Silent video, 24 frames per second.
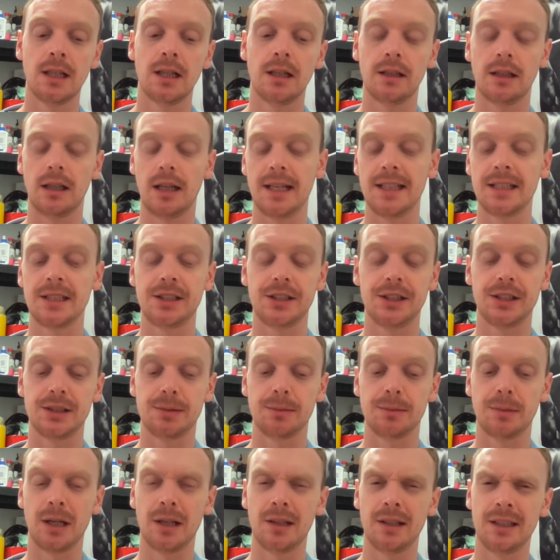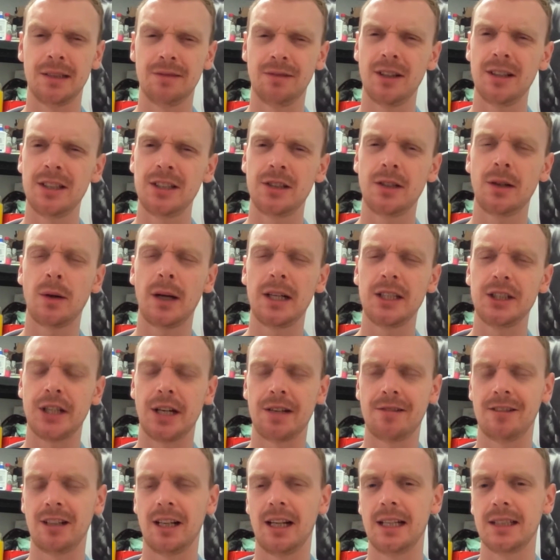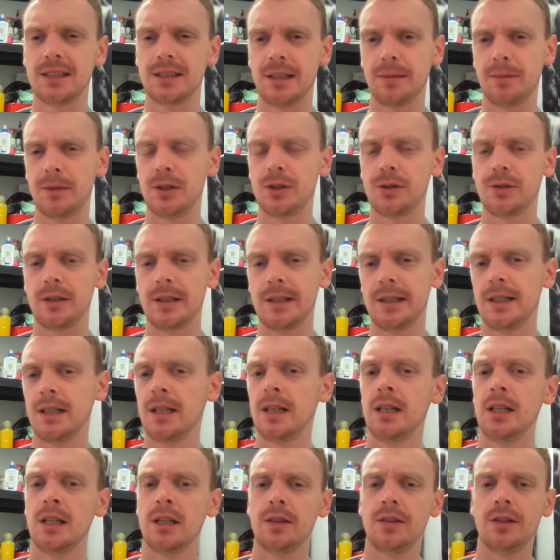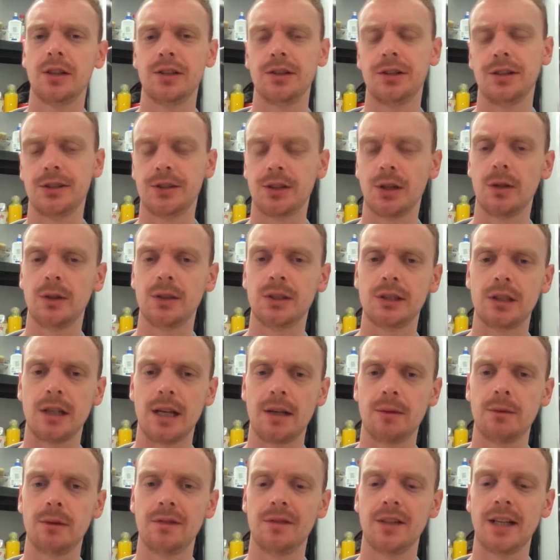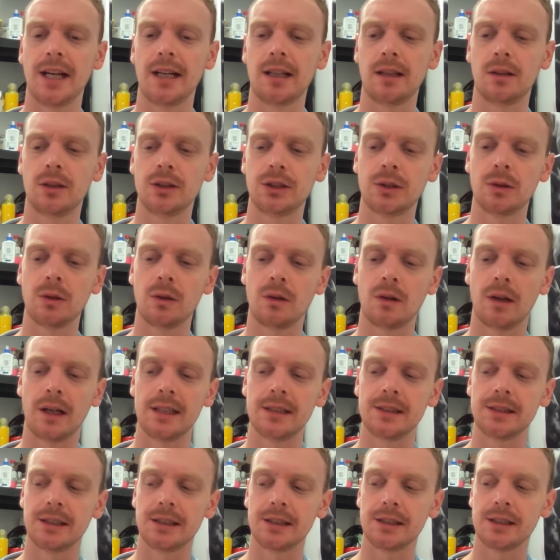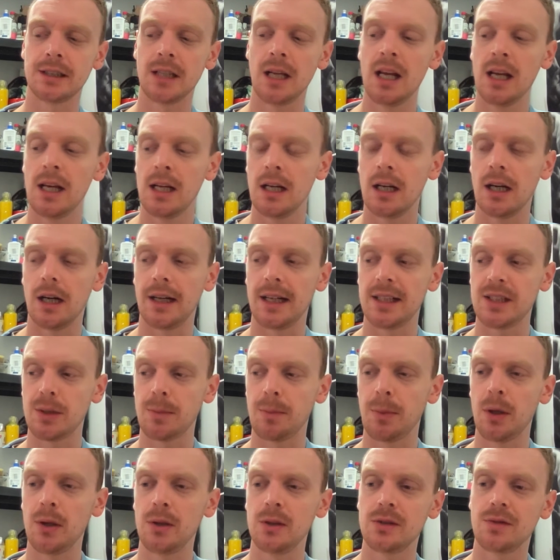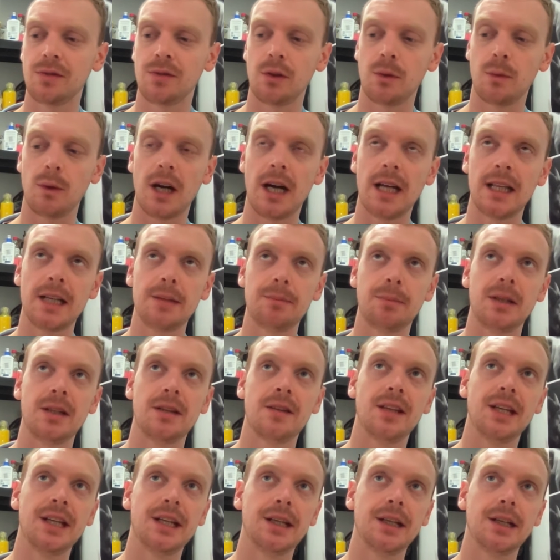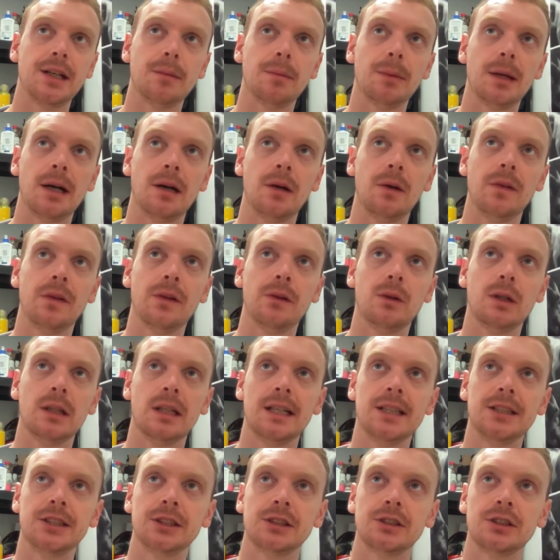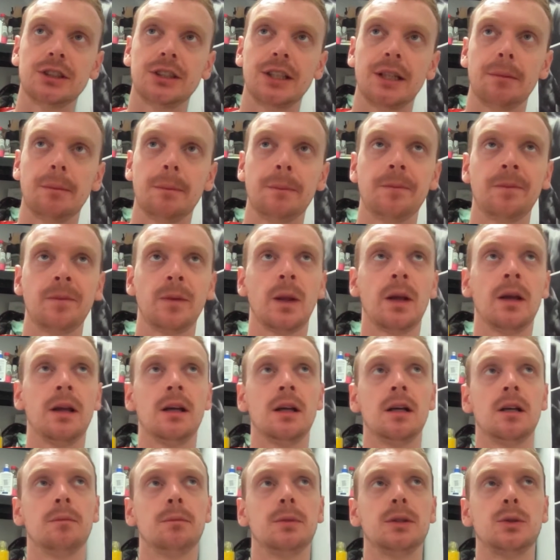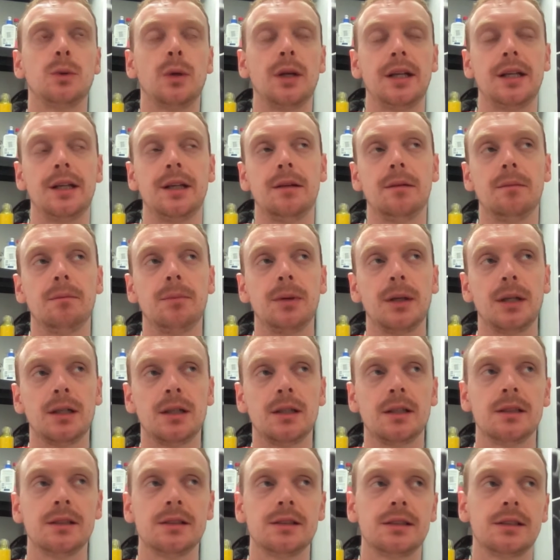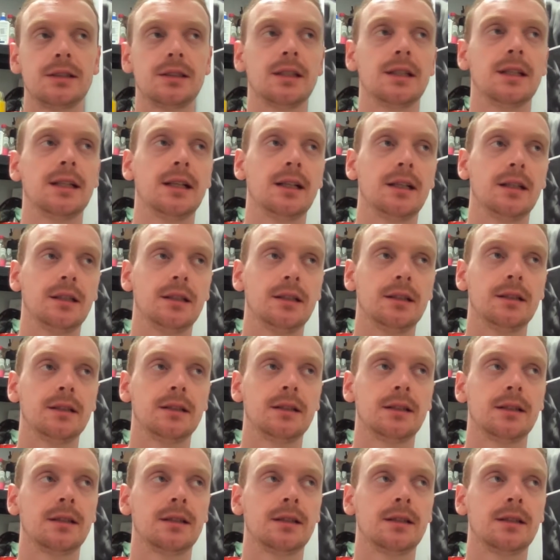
glaciers melting, quite generalized imagery that you'd associate with the ecological crisis. And I suppose for a while I'd been thinking about the relationship between birds and